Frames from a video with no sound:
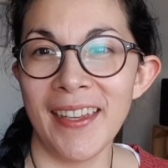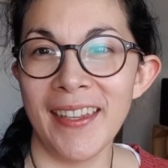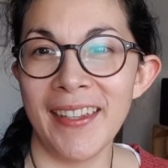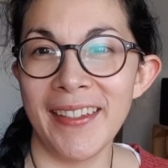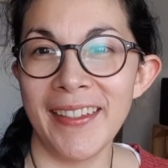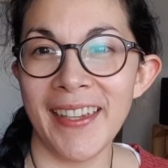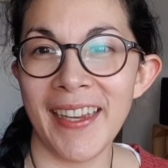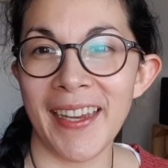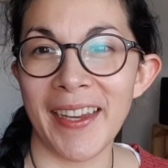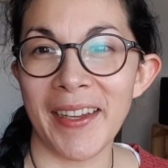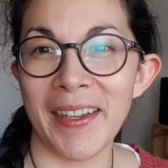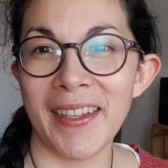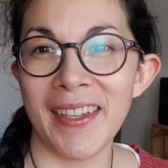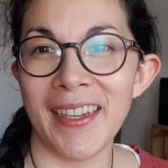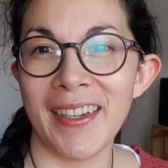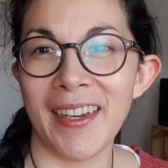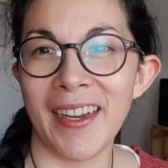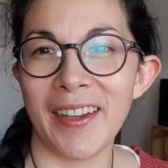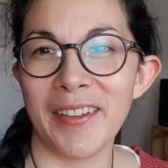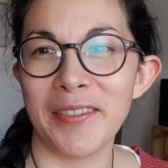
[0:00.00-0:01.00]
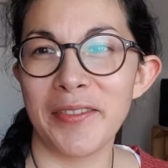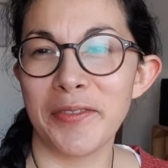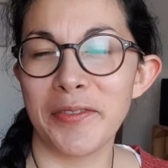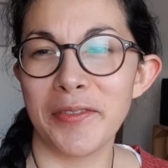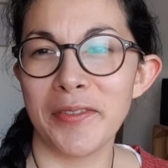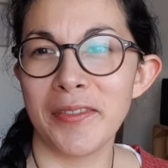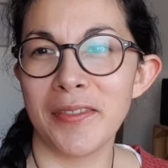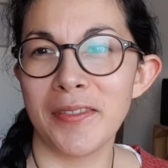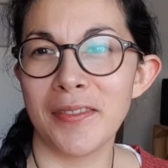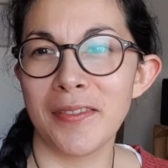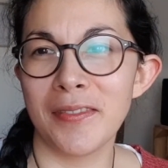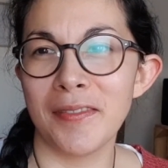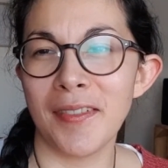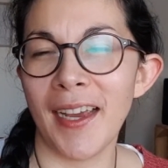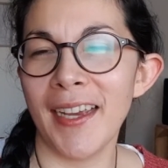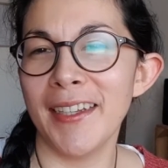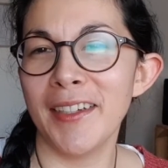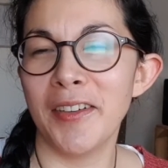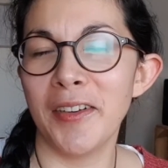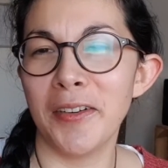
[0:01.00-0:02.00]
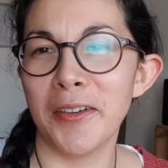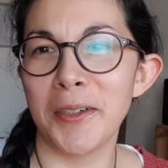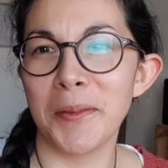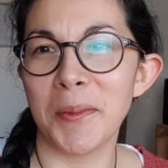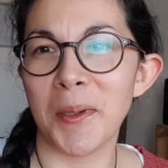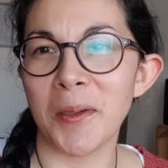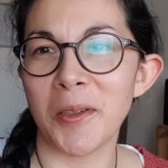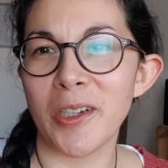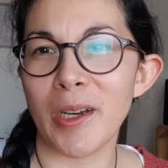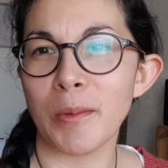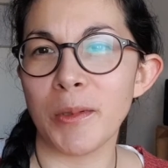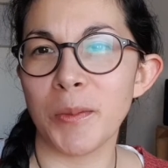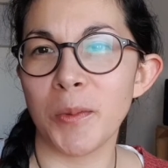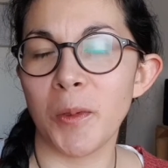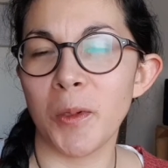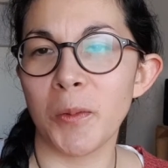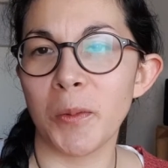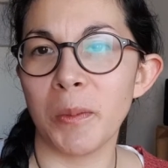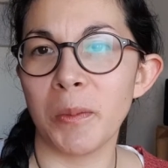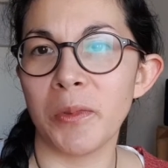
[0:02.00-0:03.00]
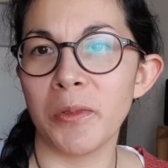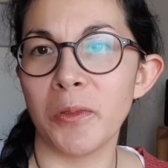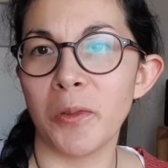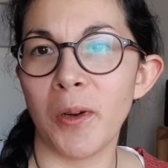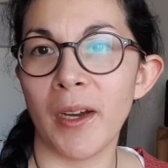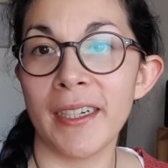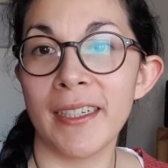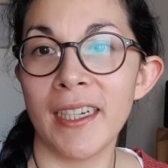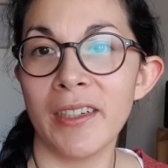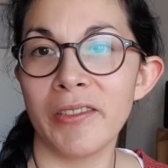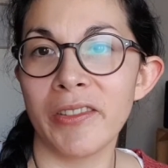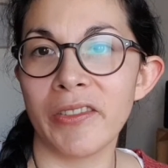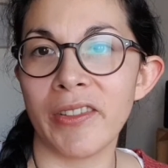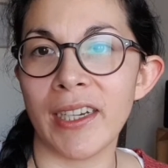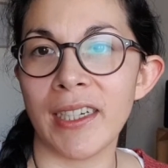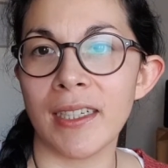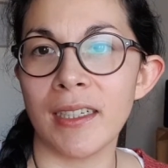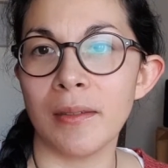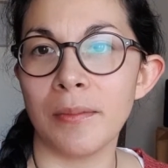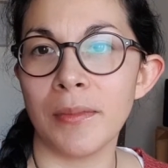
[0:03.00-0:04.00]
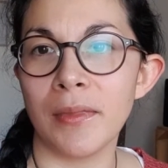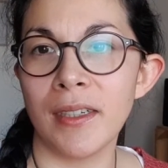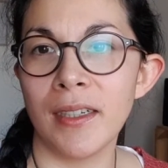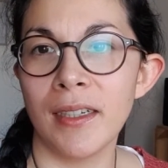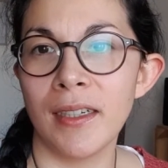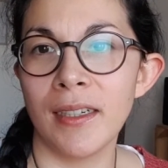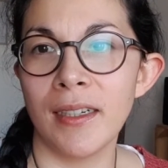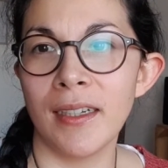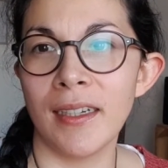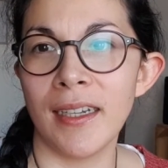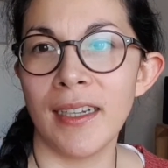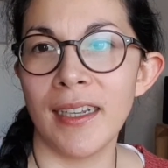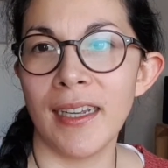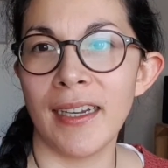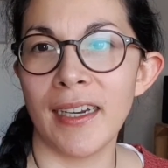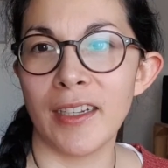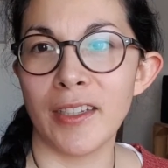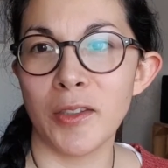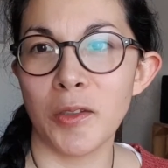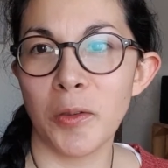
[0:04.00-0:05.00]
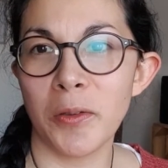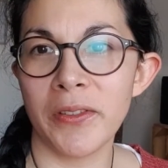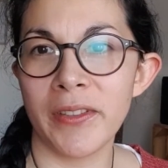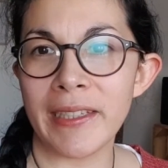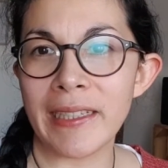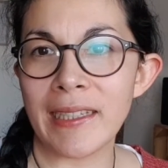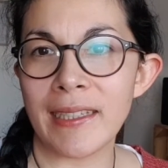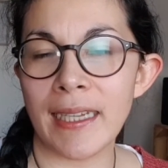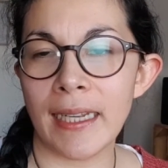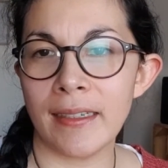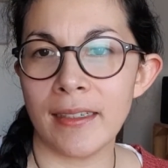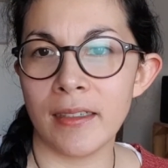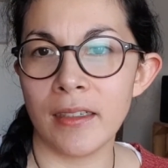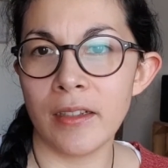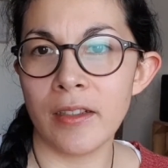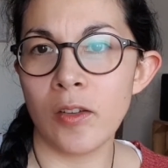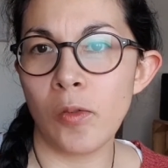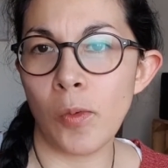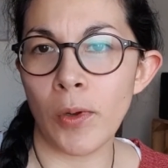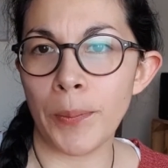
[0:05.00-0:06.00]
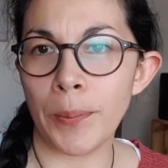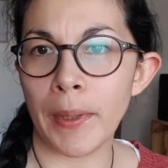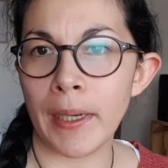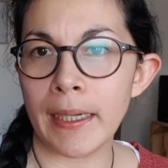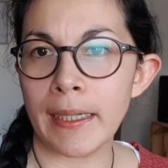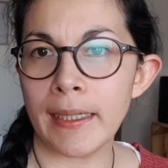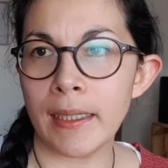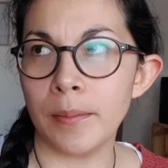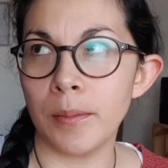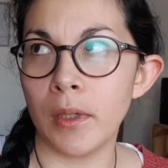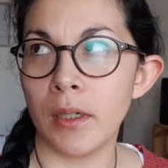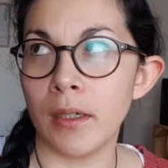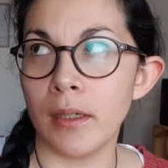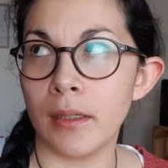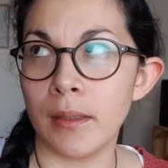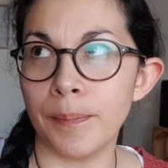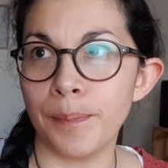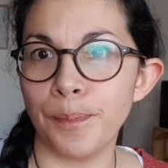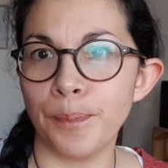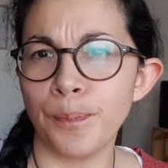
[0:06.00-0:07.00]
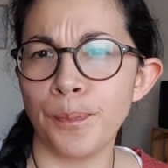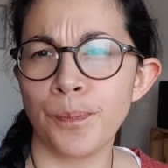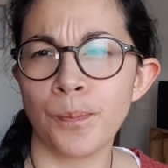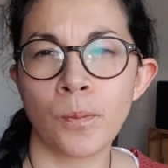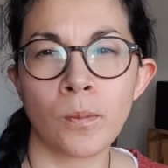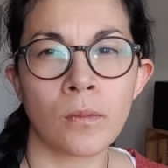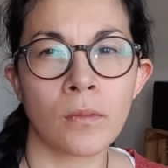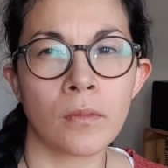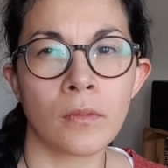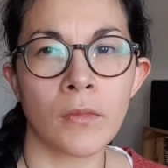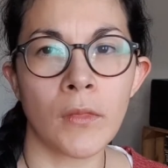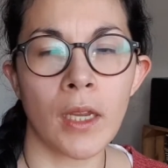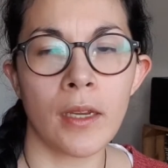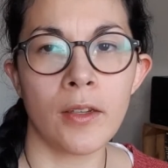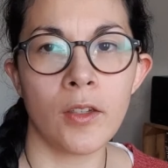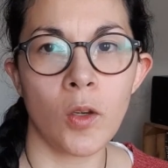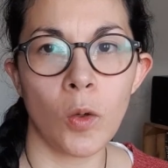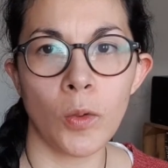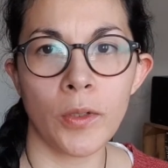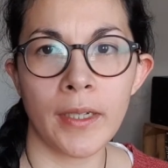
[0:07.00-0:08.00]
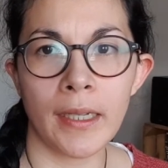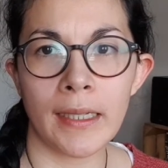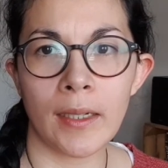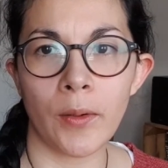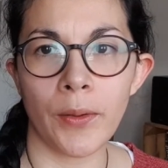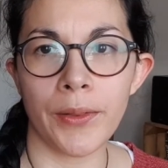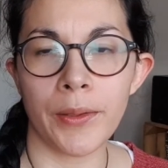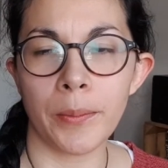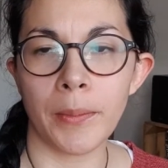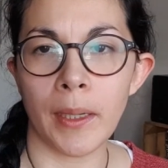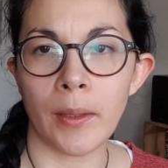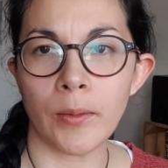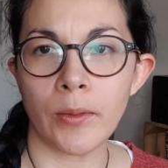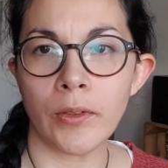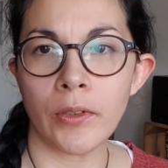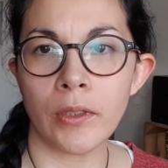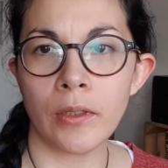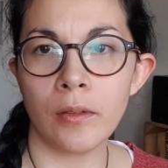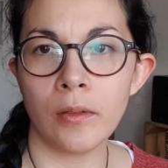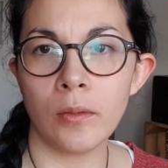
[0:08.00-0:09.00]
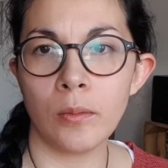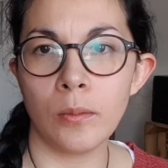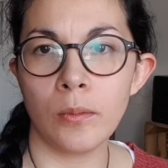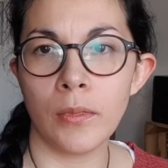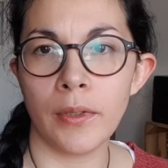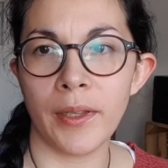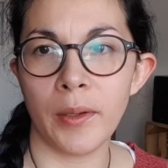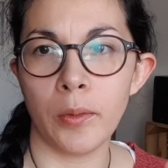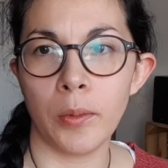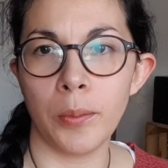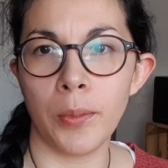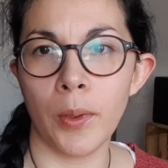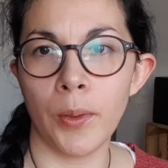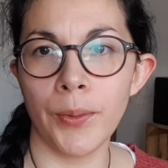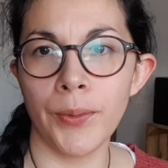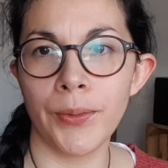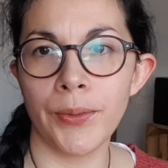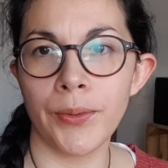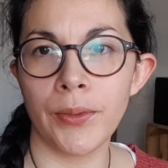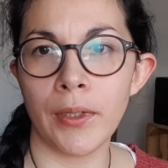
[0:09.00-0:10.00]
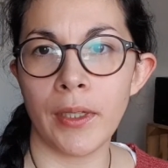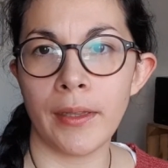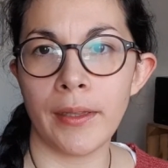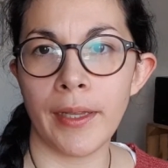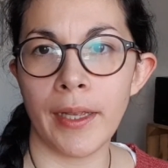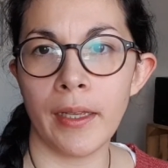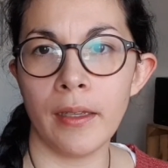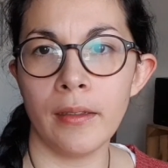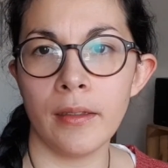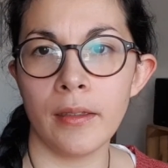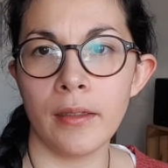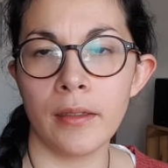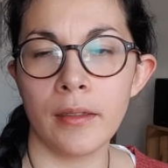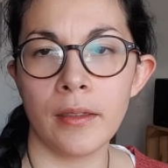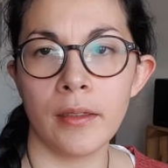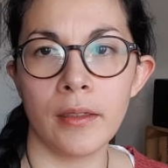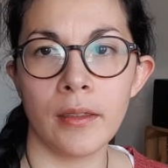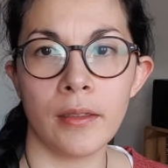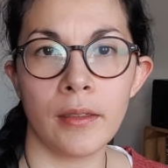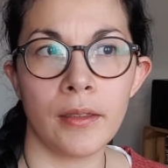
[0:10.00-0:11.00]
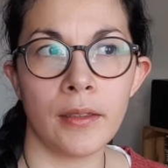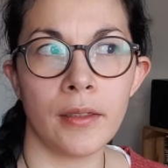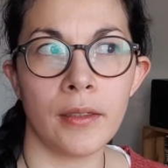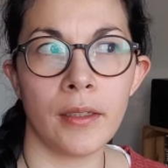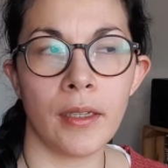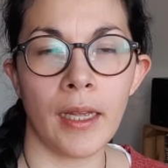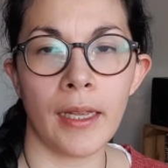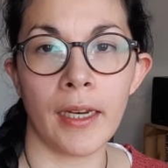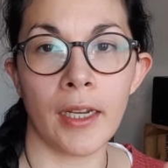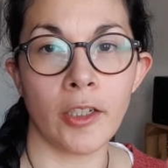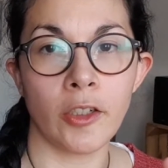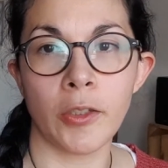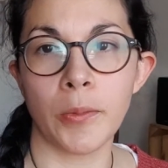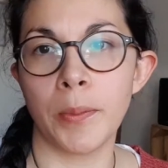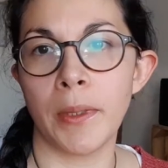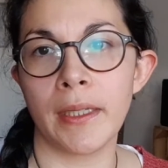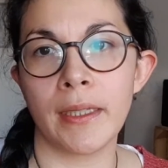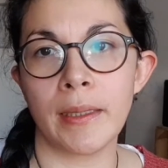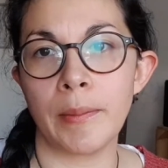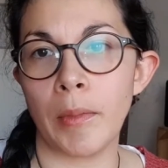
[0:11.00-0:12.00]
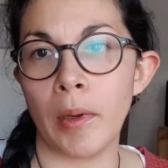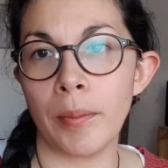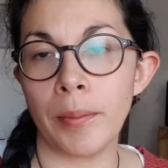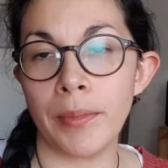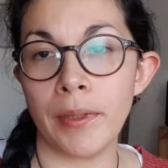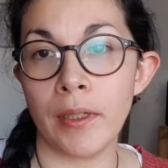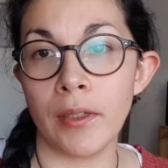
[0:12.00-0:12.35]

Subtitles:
Yeah, and I had heard about James Baldwin before. I'd never read him, and I saw this and another one by him, Go Tell It on the Mountain. They were both in there, and I just picked them up.